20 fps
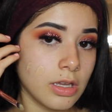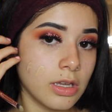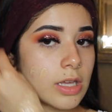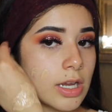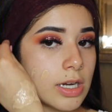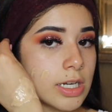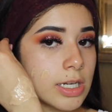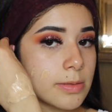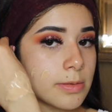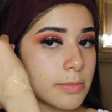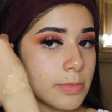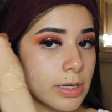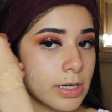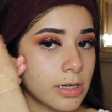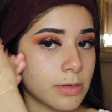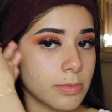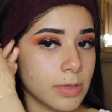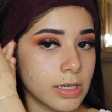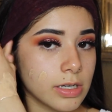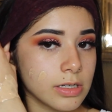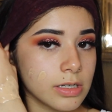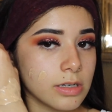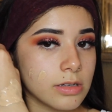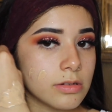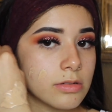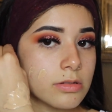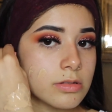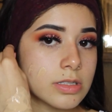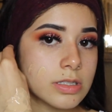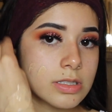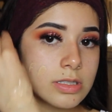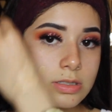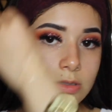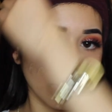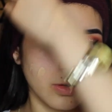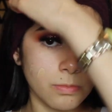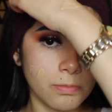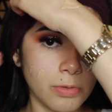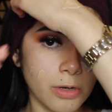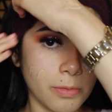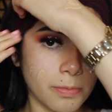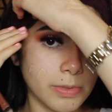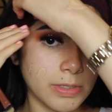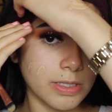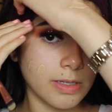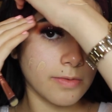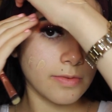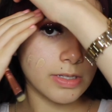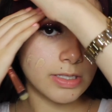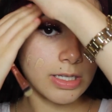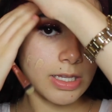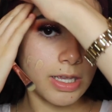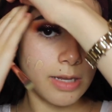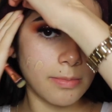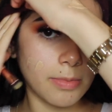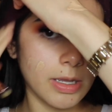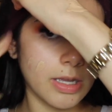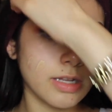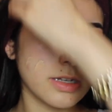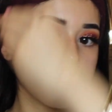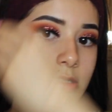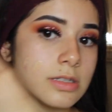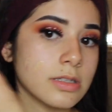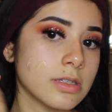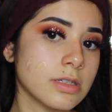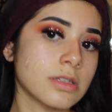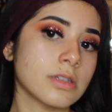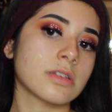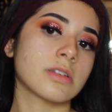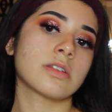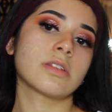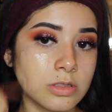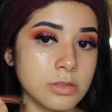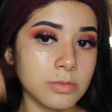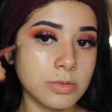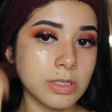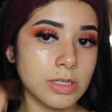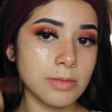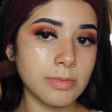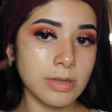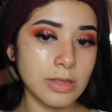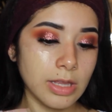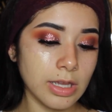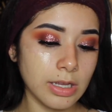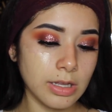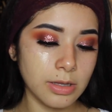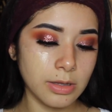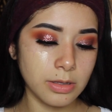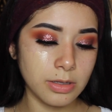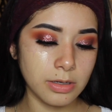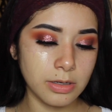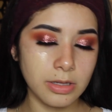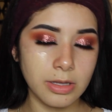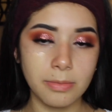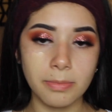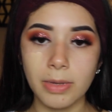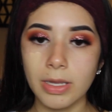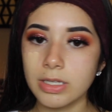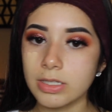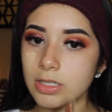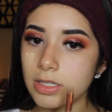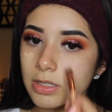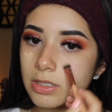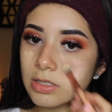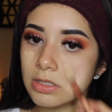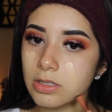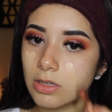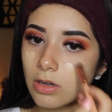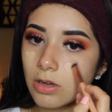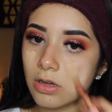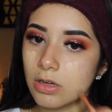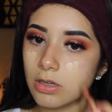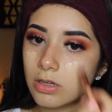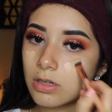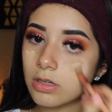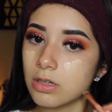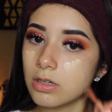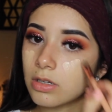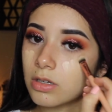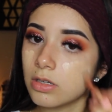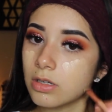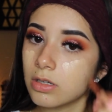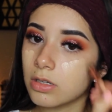Okay, I need to put my hair back now. This is the whole purpose of this headband. So I'm just going to be like literally painting this on.